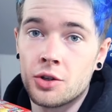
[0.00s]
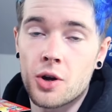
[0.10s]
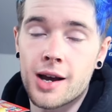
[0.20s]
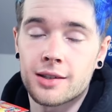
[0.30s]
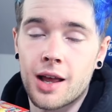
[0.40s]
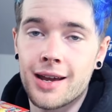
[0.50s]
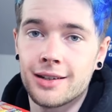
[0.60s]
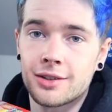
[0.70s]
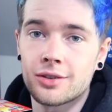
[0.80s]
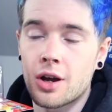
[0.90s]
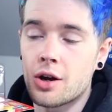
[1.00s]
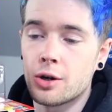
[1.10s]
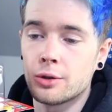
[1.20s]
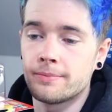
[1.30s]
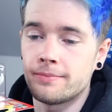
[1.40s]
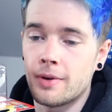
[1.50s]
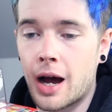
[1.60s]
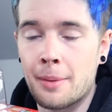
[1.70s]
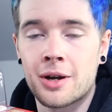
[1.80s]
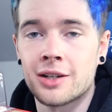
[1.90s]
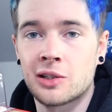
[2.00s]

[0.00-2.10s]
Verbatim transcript: you guys liked, so I'm gonna